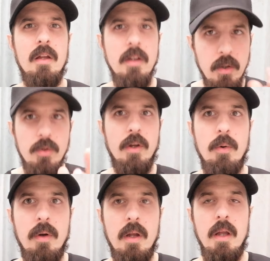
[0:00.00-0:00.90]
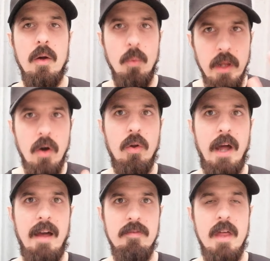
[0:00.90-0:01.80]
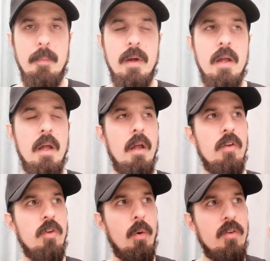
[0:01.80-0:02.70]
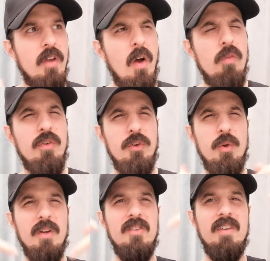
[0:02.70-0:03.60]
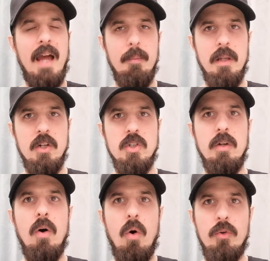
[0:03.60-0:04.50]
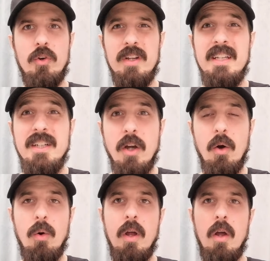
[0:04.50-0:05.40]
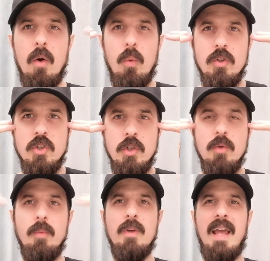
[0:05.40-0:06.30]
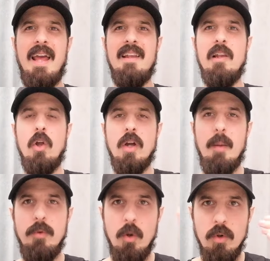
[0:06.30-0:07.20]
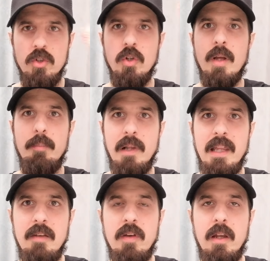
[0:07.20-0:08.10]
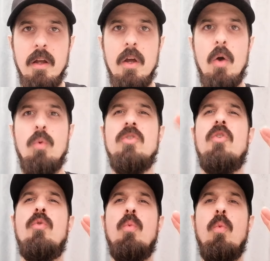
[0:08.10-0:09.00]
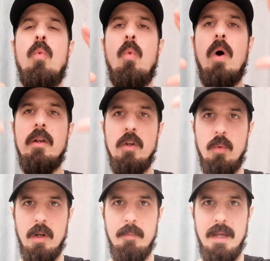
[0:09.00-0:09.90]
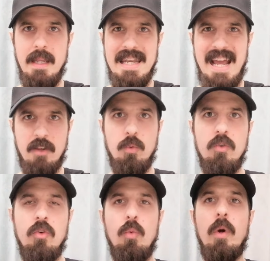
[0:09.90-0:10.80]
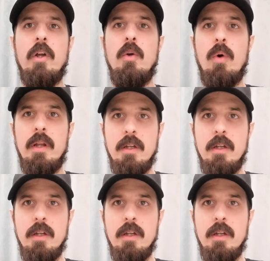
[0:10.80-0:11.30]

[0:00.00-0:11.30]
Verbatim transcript: you do. We all have them. So it's helpful to establish an alter ego which you can look up to, which you can believe in, which is what you want to be next, which is where you want